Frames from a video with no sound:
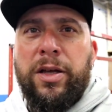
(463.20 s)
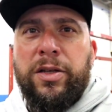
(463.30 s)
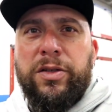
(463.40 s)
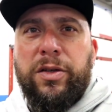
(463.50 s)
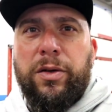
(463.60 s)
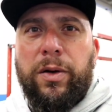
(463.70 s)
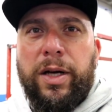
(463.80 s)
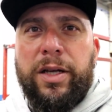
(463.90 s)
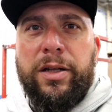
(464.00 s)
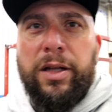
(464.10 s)
so
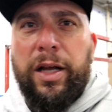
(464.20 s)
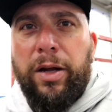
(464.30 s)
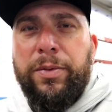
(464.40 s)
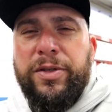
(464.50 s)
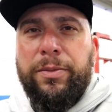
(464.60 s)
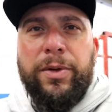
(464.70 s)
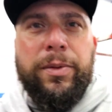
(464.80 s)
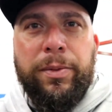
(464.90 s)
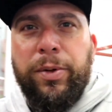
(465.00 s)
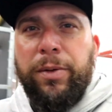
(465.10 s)
I can line up because I'm gonna
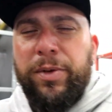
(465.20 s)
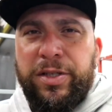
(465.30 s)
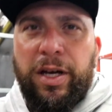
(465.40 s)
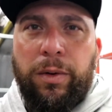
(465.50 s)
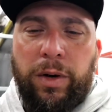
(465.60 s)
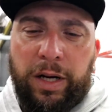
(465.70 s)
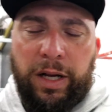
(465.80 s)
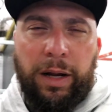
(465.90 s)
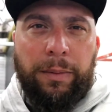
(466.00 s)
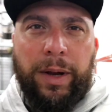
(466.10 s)
be pretty busy at work
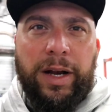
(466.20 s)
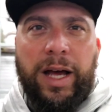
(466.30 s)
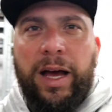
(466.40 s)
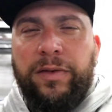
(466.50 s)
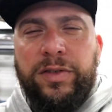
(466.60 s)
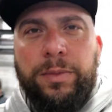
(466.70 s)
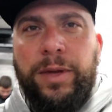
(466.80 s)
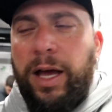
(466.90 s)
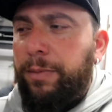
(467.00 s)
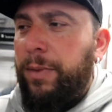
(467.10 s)
and I might not have some
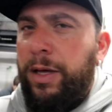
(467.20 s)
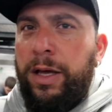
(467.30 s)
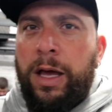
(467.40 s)
time